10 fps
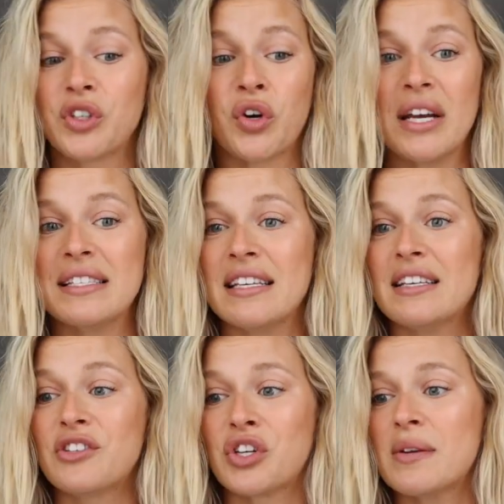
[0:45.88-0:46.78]

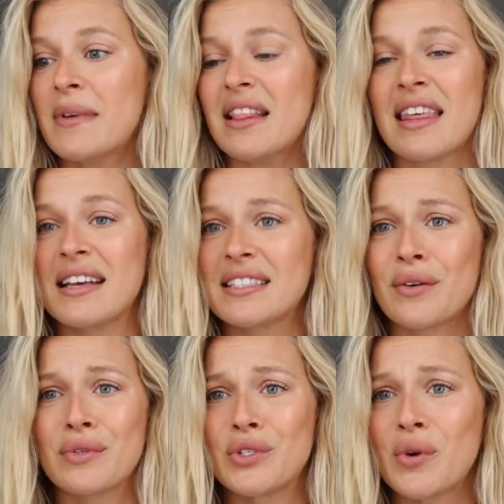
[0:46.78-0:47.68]
crazy treatment things
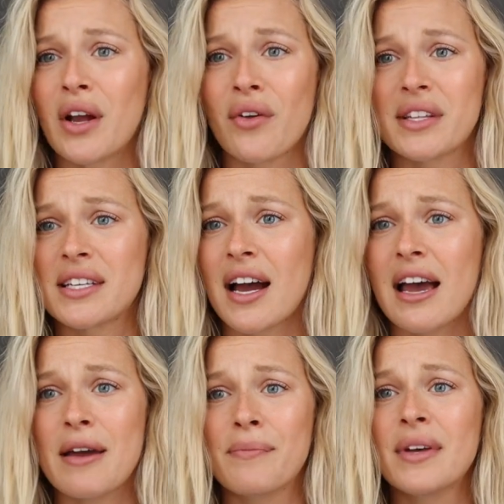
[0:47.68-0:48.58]
I was doing all the
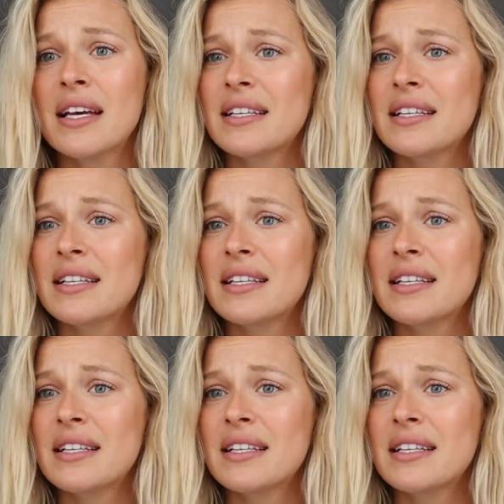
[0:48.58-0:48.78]
time,